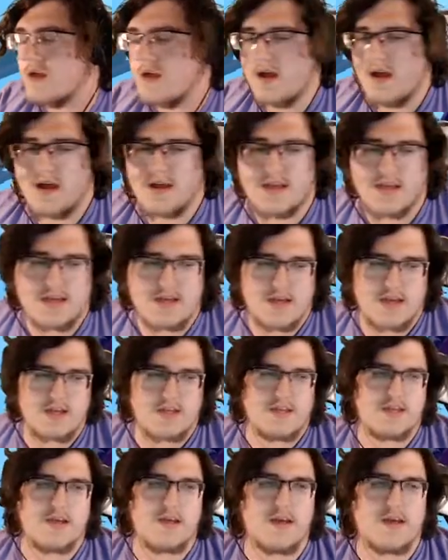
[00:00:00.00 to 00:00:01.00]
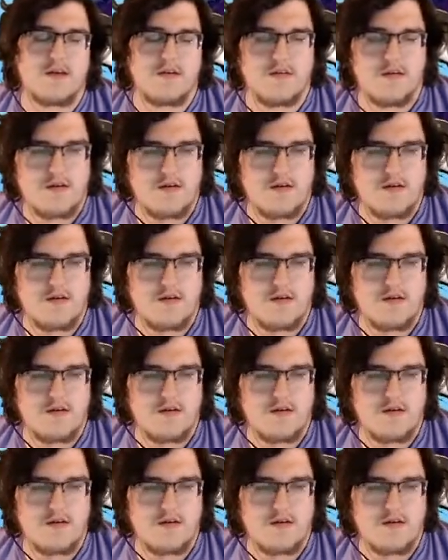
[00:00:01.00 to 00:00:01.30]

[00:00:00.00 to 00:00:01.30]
has a chance to kill.